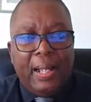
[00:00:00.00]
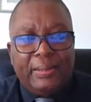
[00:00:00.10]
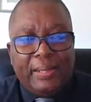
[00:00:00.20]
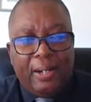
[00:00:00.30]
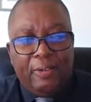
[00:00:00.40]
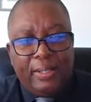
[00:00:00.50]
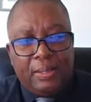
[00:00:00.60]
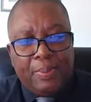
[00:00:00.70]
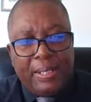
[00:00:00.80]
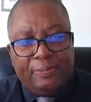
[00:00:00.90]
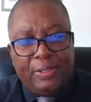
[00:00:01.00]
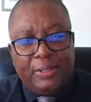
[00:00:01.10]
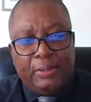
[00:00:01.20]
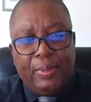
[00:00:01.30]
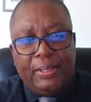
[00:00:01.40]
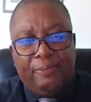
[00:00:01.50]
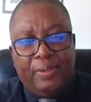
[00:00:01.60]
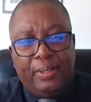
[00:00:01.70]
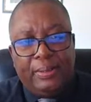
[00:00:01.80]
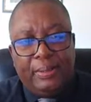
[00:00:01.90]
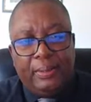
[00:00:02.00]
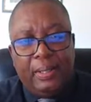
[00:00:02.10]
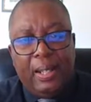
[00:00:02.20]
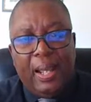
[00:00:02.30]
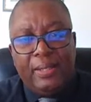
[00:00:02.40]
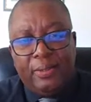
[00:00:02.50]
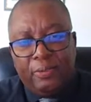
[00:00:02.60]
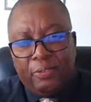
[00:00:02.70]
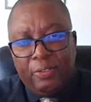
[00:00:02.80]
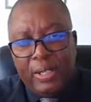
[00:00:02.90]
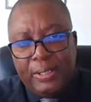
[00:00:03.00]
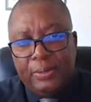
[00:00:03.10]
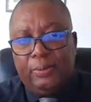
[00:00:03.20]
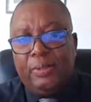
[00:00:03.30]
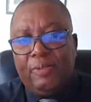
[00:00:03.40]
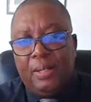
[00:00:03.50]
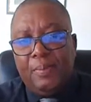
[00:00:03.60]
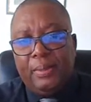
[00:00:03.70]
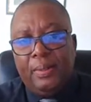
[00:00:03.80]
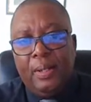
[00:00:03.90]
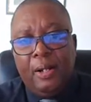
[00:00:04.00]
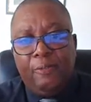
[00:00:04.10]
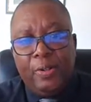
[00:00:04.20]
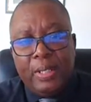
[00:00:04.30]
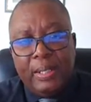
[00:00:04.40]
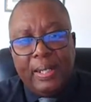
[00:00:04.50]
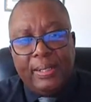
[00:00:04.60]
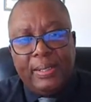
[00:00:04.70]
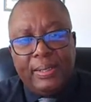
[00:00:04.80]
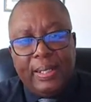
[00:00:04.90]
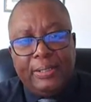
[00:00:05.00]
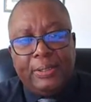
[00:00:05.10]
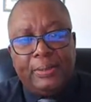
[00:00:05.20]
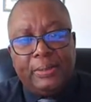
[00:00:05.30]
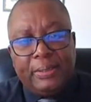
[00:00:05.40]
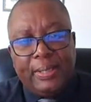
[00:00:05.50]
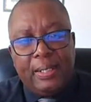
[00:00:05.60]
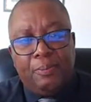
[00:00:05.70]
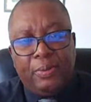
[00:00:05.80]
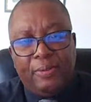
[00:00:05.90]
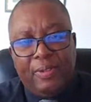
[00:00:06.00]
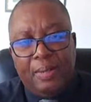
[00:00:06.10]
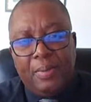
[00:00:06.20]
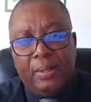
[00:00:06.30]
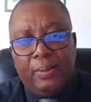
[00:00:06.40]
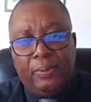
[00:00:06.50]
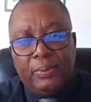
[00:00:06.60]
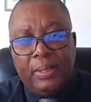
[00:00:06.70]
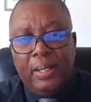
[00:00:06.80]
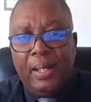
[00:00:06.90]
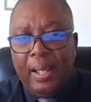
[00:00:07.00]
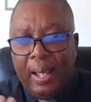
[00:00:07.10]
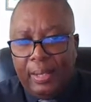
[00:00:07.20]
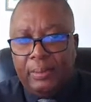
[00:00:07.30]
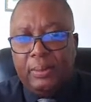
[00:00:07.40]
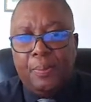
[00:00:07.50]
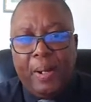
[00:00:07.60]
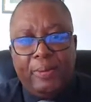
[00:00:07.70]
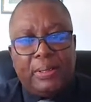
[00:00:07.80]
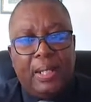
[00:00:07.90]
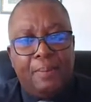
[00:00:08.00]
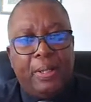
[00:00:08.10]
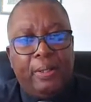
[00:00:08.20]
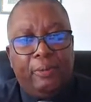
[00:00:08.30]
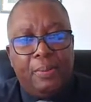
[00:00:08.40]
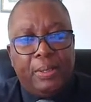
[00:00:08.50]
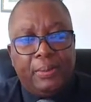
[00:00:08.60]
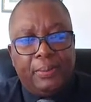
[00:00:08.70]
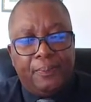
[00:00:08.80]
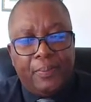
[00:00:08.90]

as directed by its Vision 2030, and to regional development through the United Nations Sustainable Development Goals and to the Paris Climate Agreement.